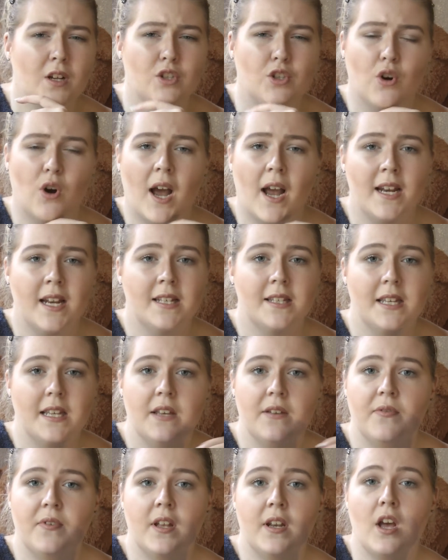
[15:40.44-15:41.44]
dryness.
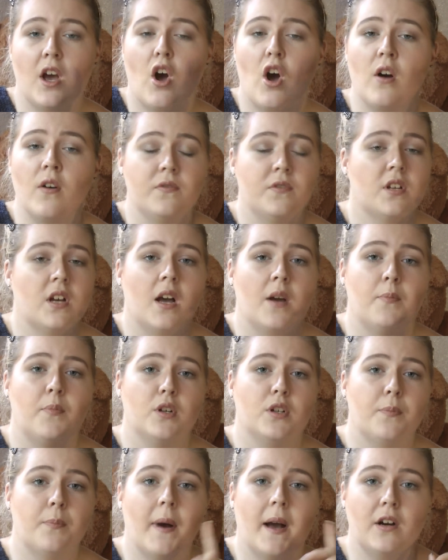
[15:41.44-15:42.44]
Even after I
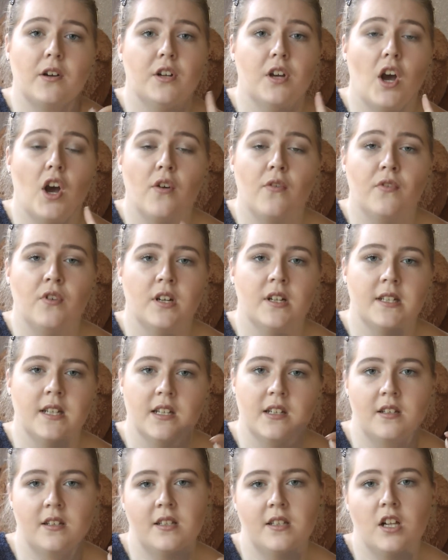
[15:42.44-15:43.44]
put powder over it,
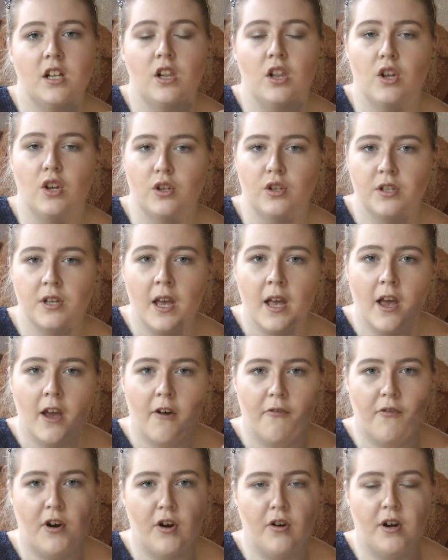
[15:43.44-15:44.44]
it still looks
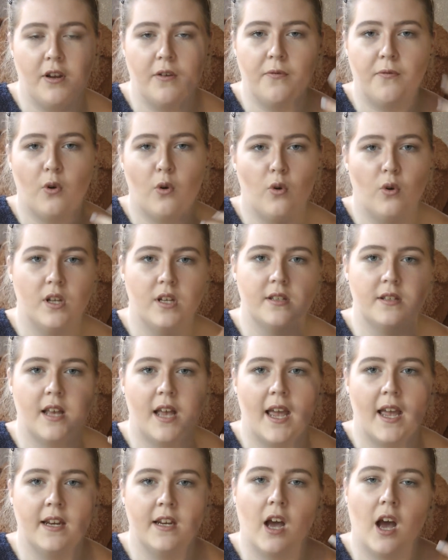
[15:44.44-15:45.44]
very flawless
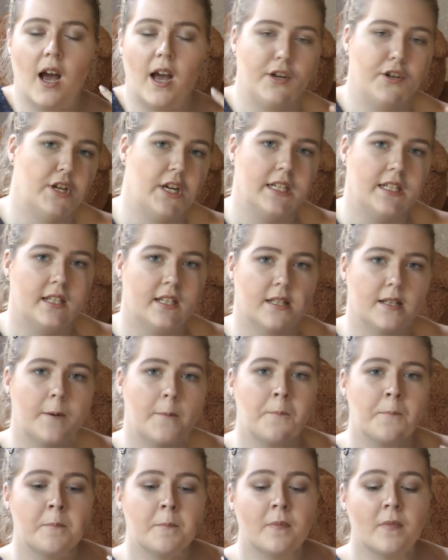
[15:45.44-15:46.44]
and hydrated.
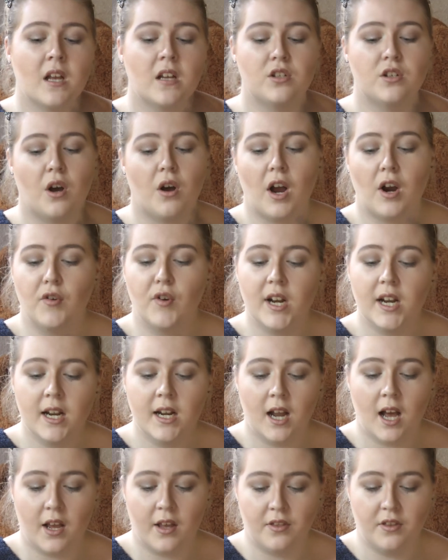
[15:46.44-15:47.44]
So I really
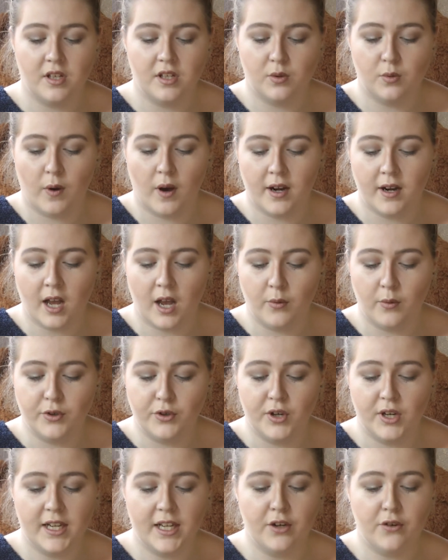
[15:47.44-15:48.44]
like this one. I would
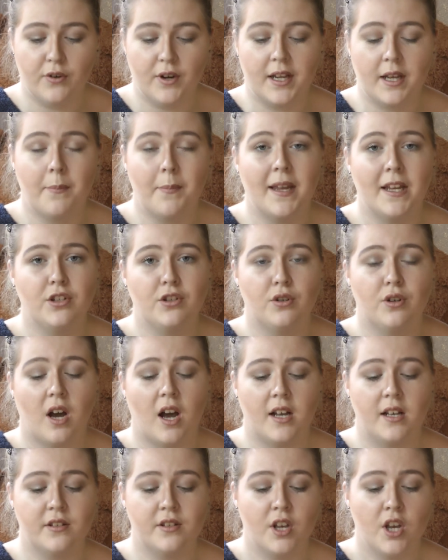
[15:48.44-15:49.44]
really recommend you
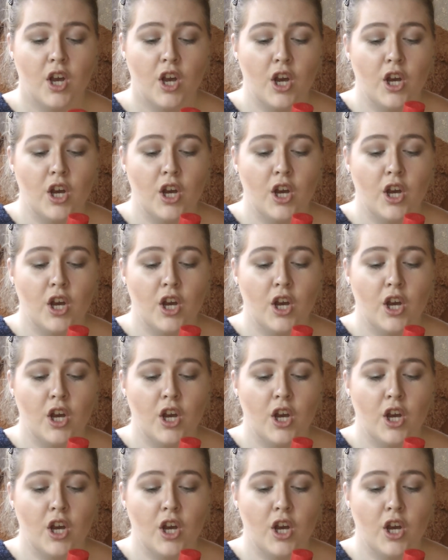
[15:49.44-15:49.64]
guys